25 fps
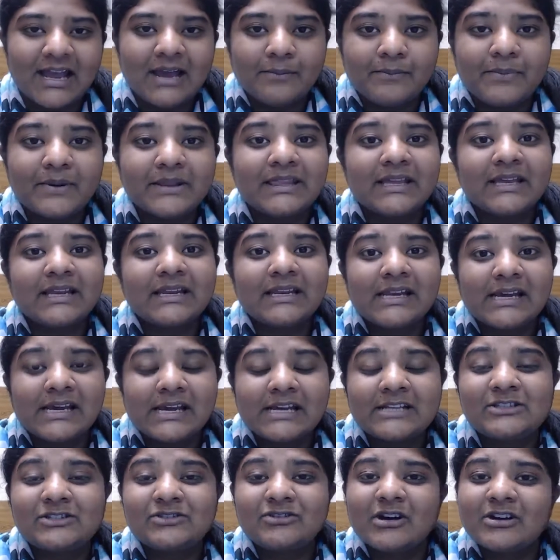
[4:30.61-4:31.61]
But then
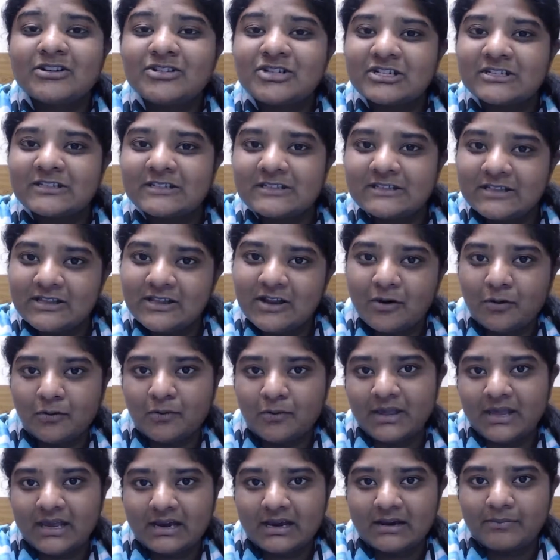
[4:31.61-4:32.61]
it's not just
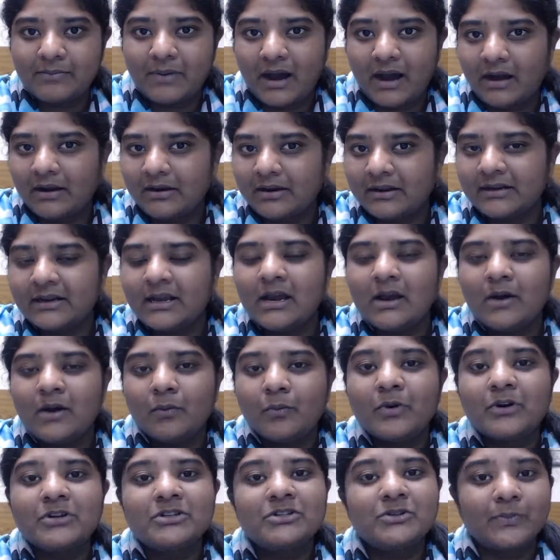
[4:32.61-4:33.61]
knowing about it.
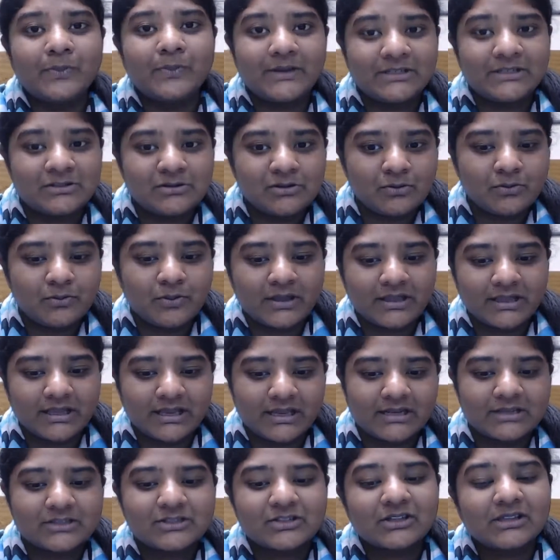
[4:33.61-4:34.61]
What do we do with
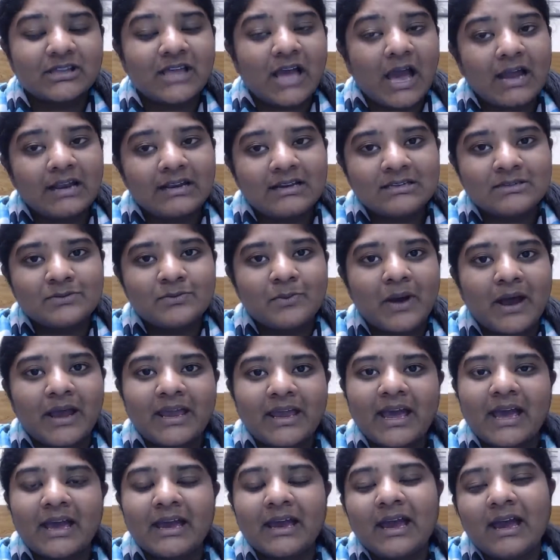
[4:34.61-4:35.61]
it? So that is why
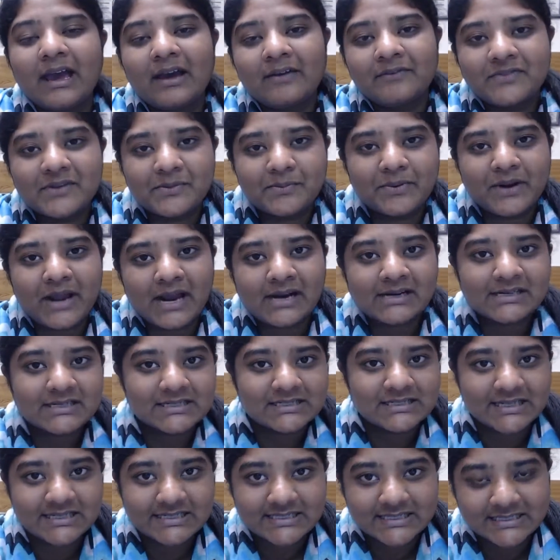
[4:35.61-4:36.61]
I have the
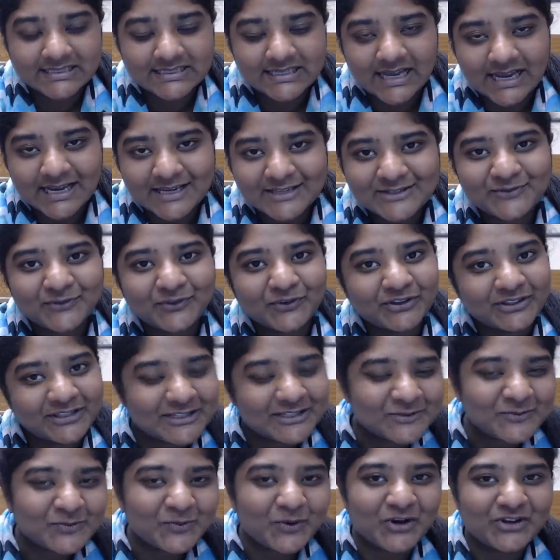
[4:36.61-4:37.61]
practice exercise for
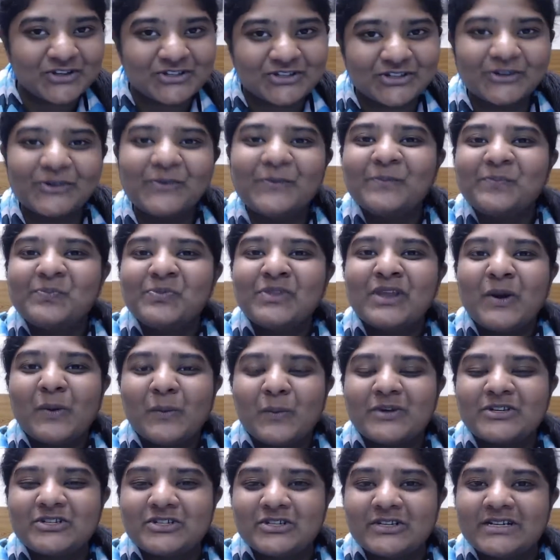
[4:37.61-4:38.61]
this module,
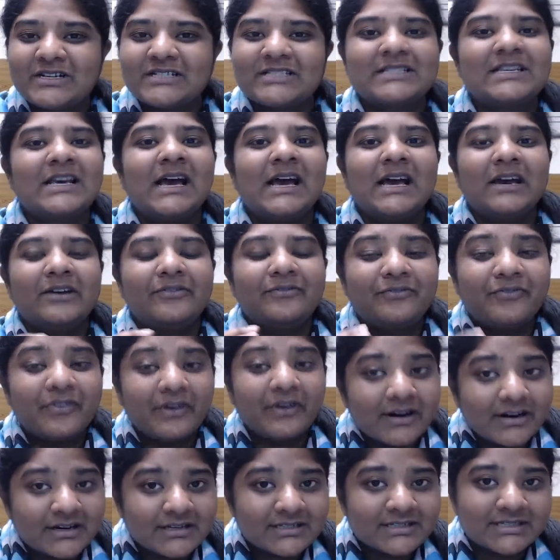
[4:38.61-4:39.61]
which is
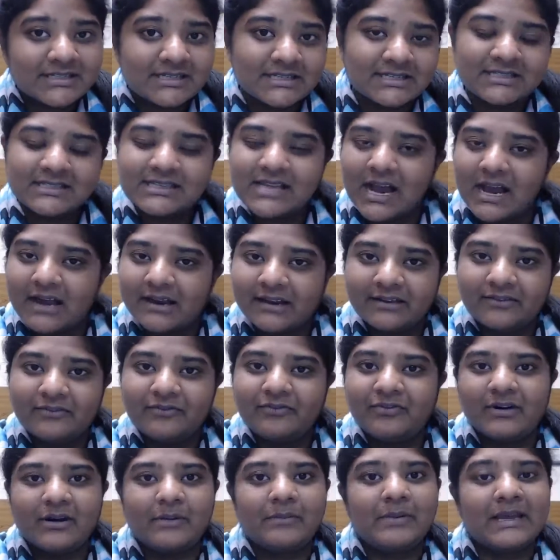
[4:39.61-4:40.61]
first starting
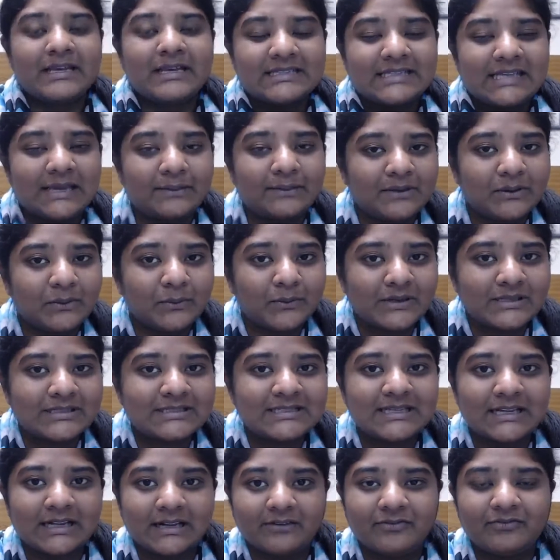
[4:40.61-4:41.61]
from accepting
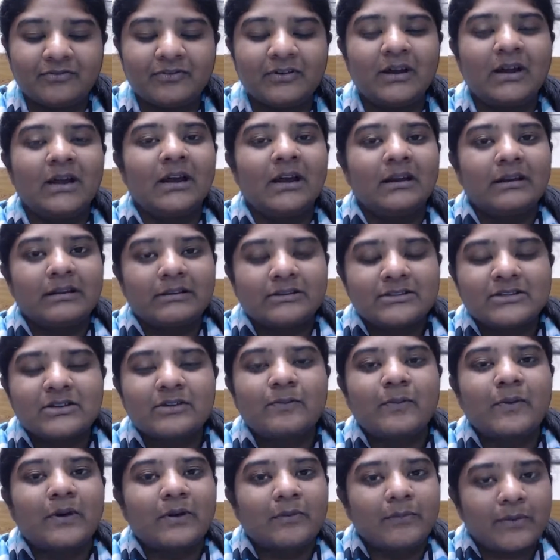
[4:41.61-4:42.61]
oneself, So
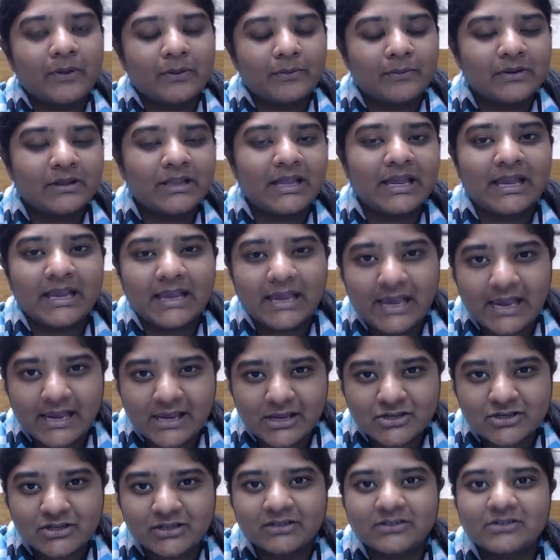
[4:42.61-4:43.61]
we will
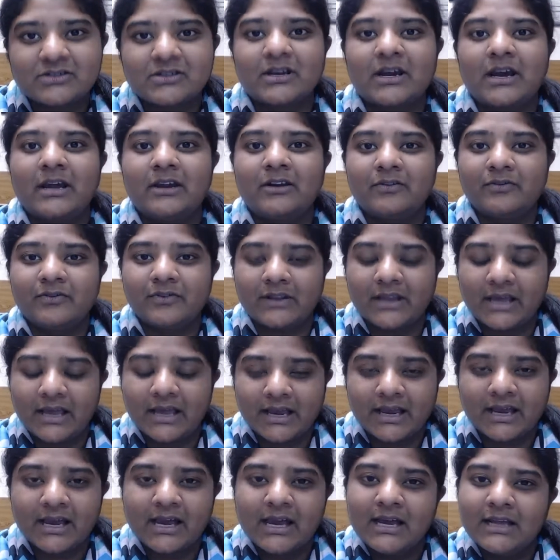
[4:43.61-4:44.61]
engage in kind of
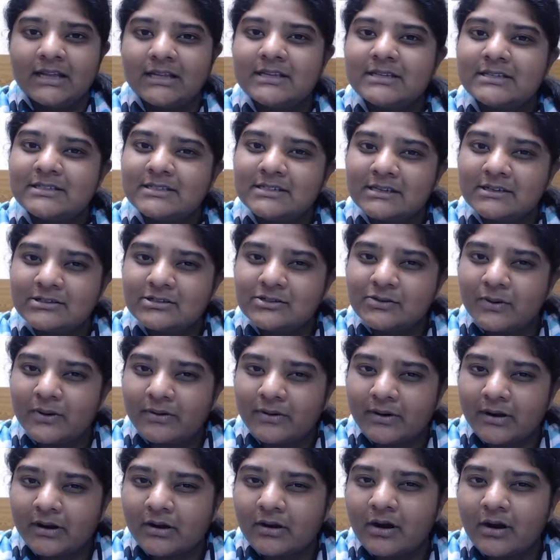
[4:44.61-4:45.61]
like listening to a
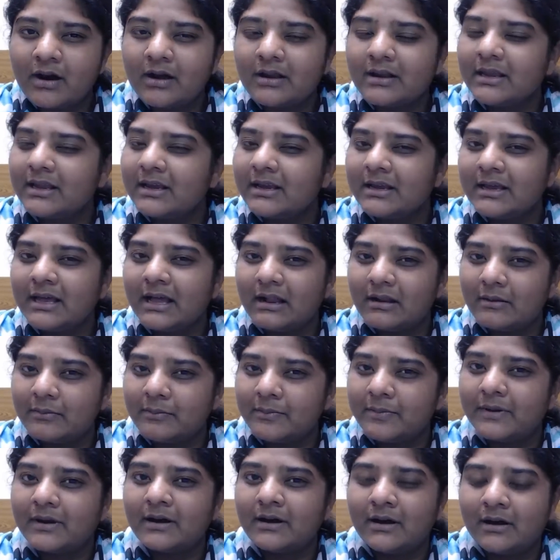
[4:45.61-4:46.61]
recording. Help
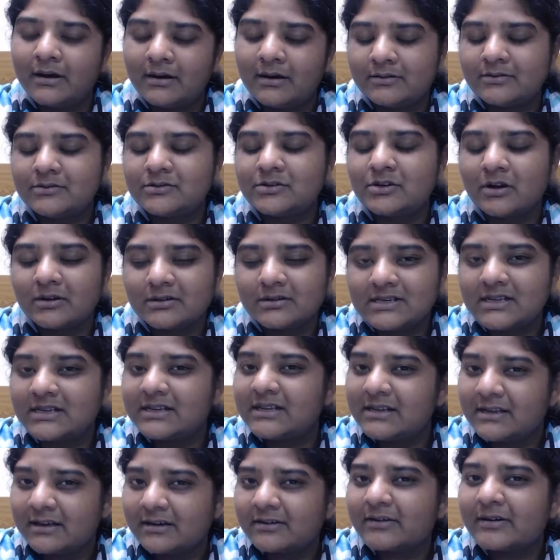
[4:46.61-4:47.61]

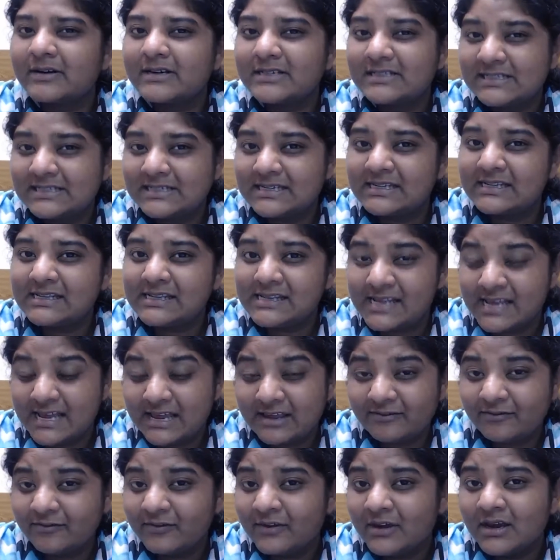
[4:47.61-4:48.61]
Dr. Kristen
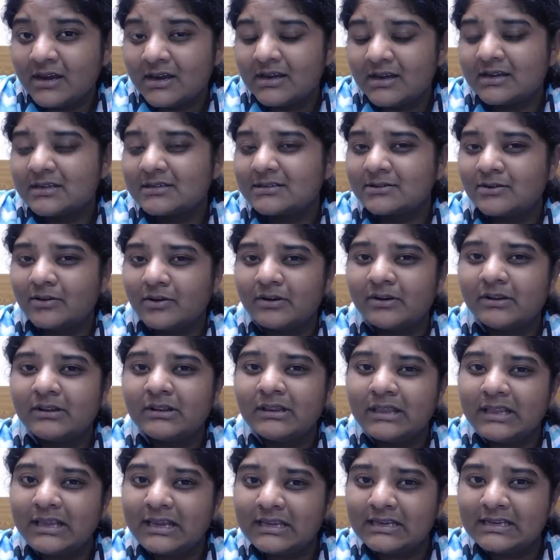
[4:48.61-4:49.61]
Neff is going to
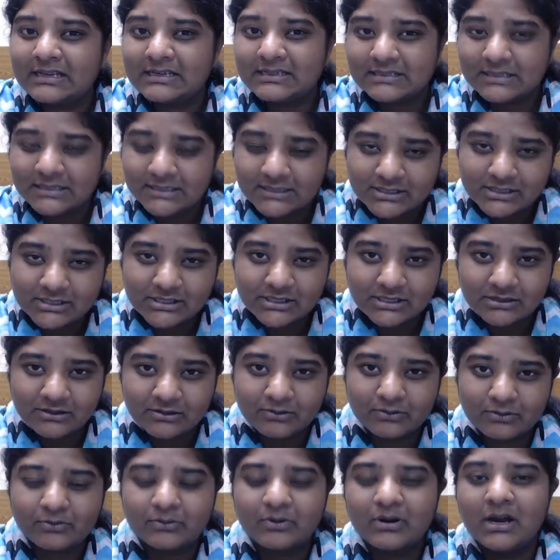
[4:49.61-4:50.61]
lead us
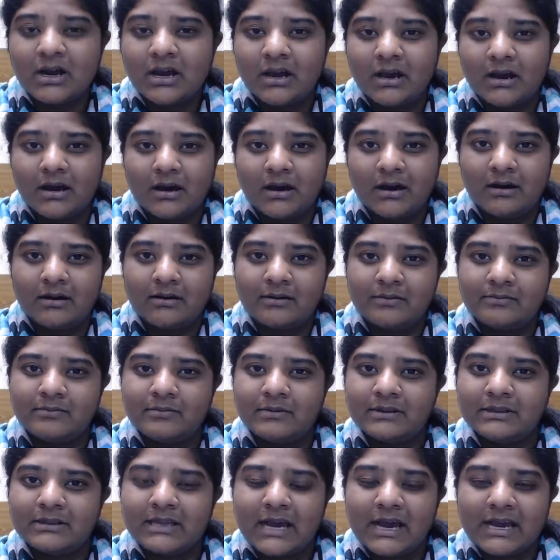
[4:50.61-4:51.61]
into
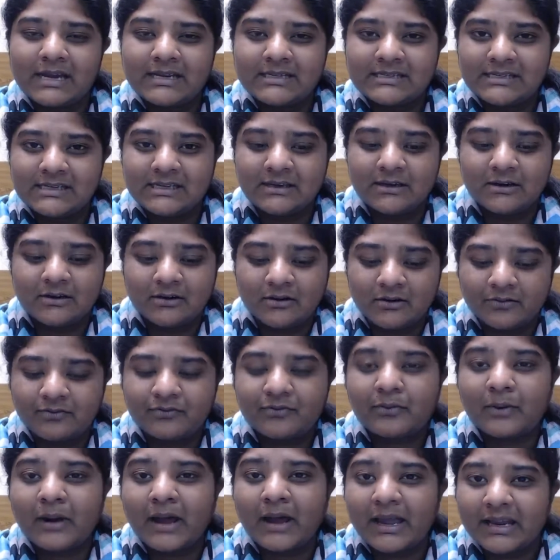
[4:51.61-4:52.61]
the idea of
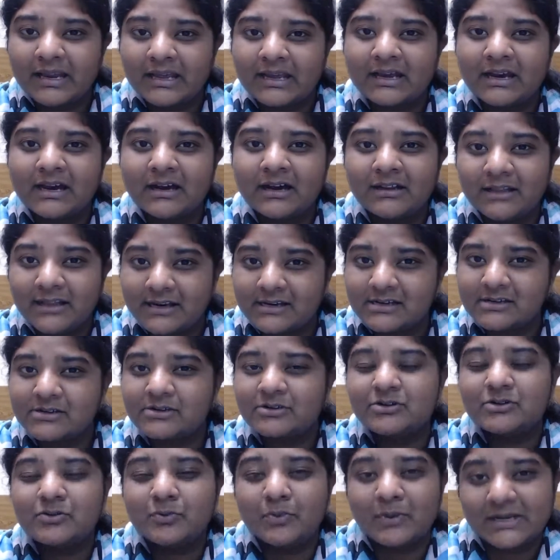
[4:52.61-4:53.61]
writing a letter
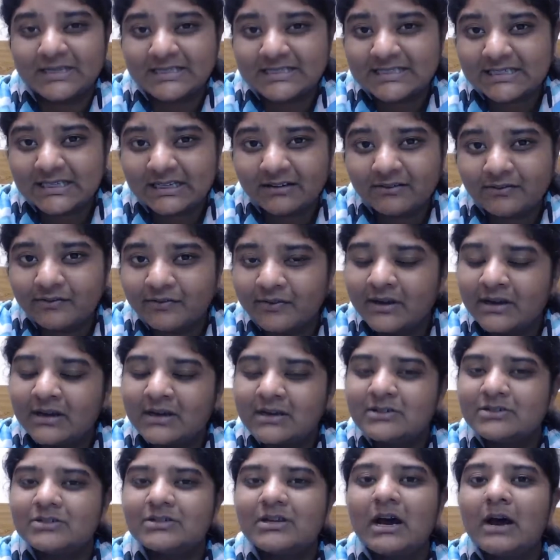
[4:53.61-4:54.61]
to oneself.
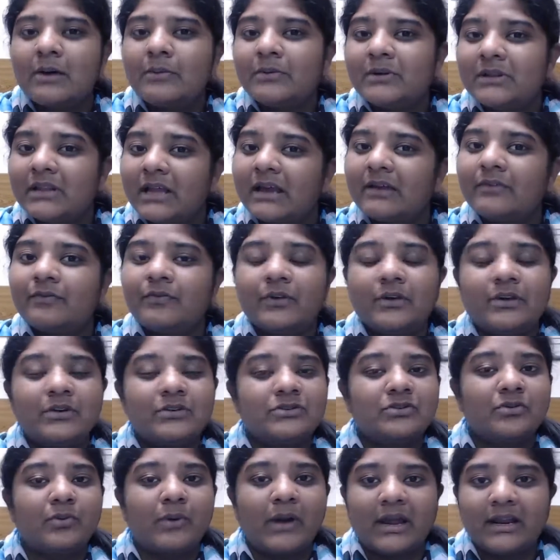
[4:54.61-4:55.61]
So I would like for you
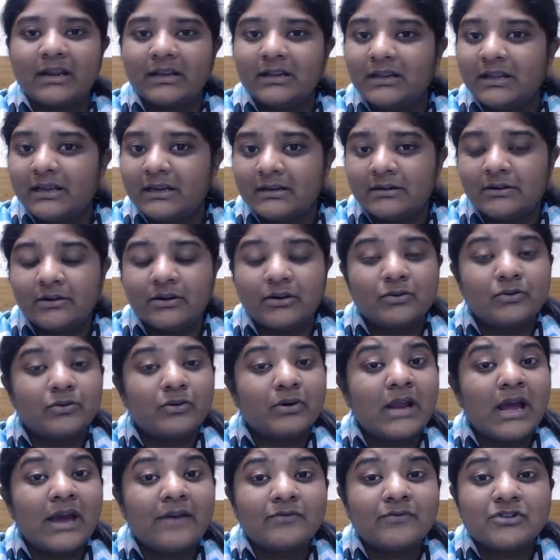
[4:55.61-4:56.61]
to write a letter. You don't
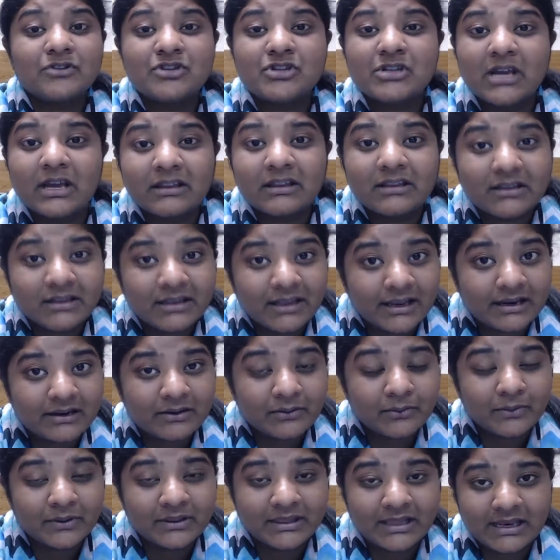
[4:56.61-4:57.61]
have to share the letter
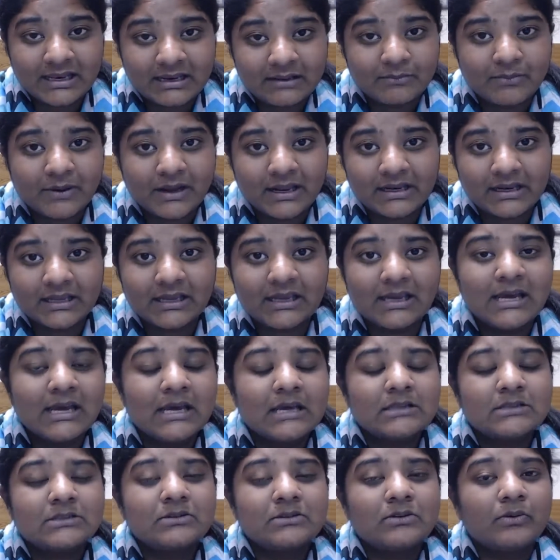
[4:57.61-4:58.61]
with anybody.
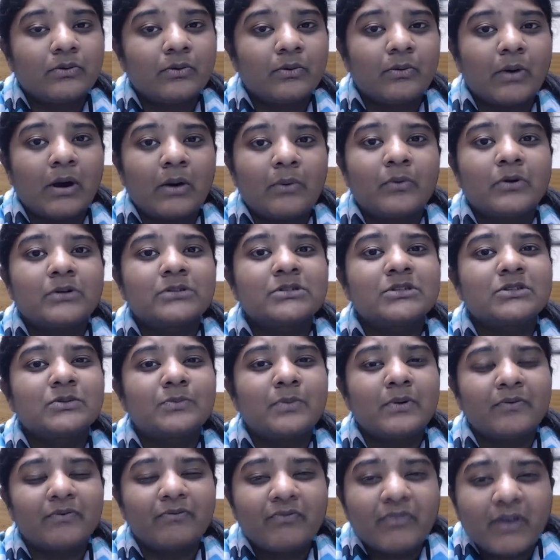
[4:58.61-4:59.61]
So I want you to
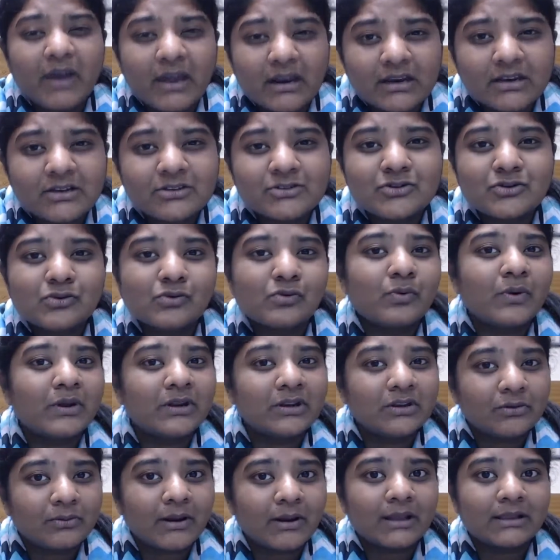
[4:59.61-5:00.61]
be very true when
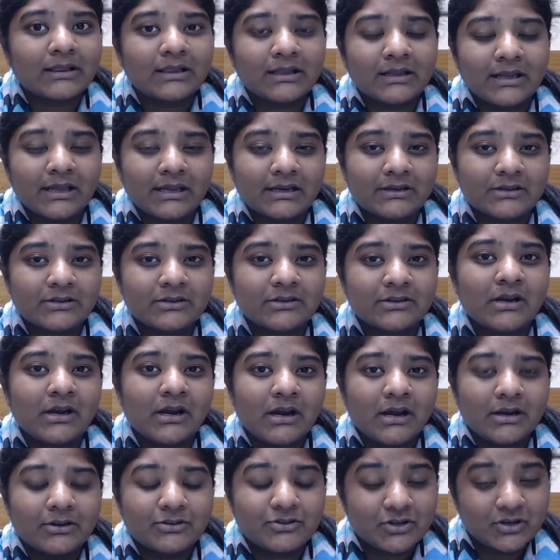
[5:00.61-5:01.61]
you write the letter
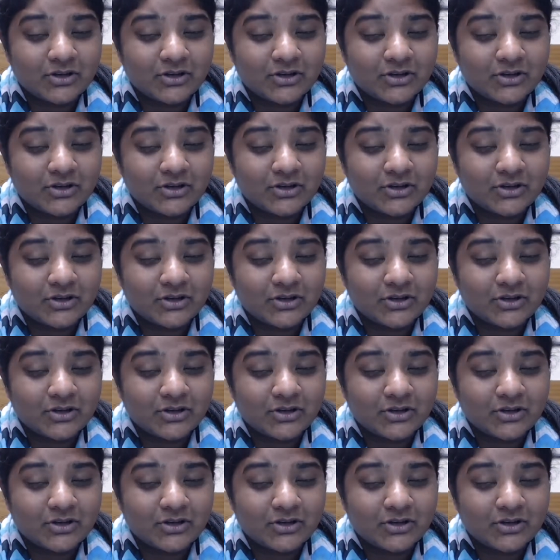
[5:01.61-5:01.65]
to